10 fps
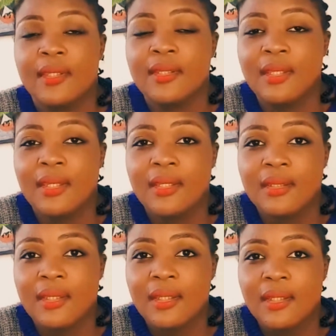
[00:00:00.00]

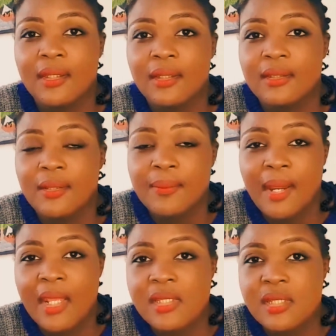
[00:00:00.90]
the
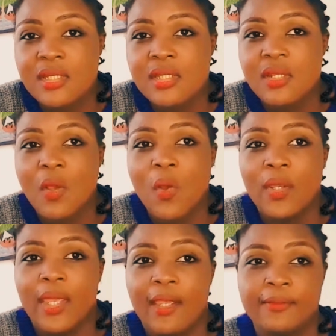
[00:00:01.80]
prices.
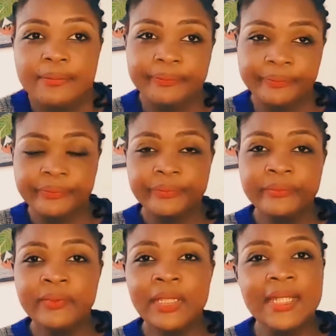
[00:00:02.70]
Okay,
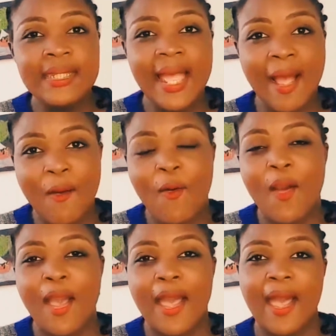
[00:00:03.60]
now
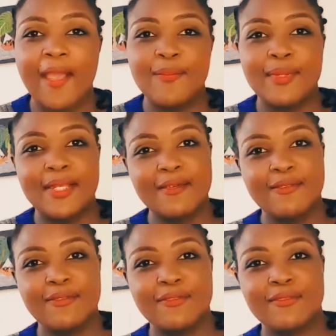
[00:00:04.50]
I
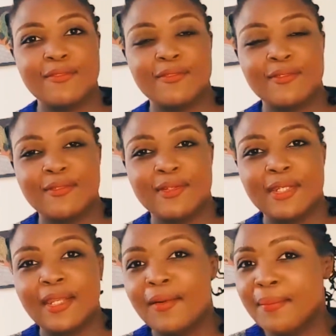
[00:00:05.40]
believe
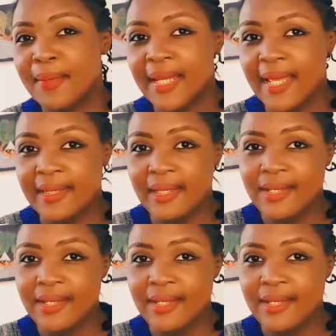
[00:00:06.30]
leo melan